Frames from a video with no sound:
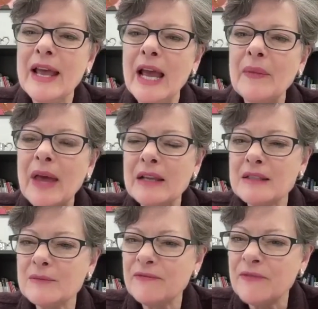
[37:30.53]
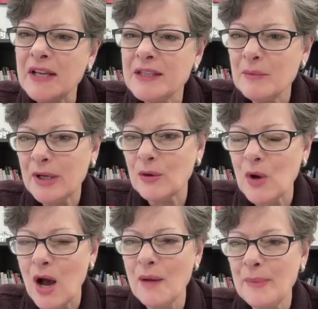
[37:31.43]
And that fundamental
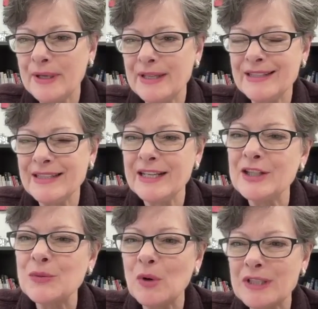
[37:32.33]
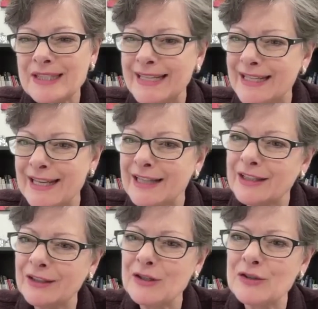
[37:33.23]
competency is what's needed at the
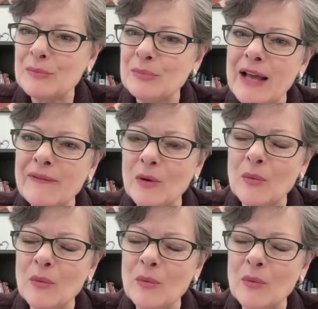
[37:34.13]
leadership level,